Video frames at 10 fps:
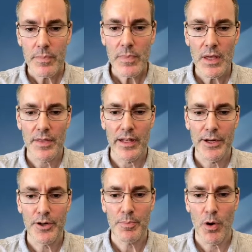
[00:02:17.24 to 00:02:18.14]
The
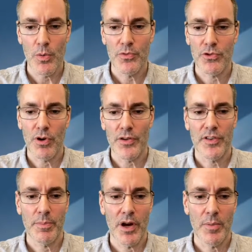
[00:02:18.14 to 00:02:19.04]
lyric poems Crossing
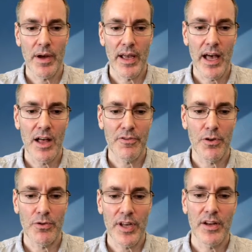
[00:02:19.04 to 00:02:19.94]
the Bar by Alfred
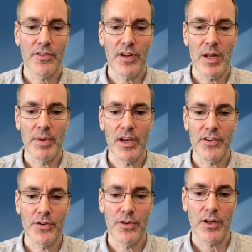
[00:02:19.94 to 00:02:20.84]
Lord Tennyson and Because
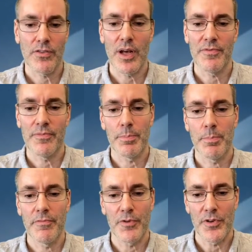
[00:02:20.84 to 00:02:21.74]
I Could Not Stop
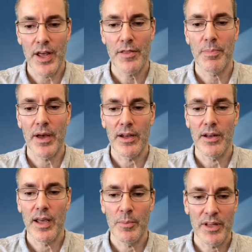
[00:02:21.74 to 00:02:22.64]
for Death by
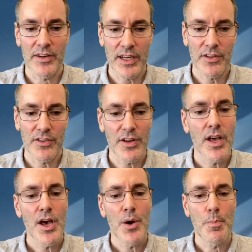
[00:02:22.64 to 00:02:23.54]
Emily Dickinson
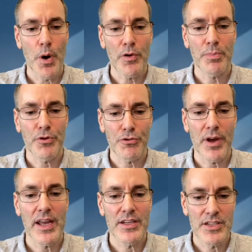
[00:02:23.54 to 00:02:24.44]
both
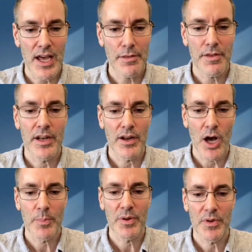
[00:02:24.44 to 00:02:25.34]
portray death in an
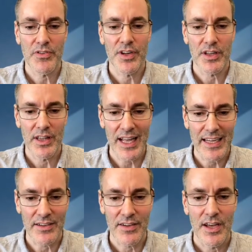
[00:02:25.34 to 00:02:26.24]
optimistic light.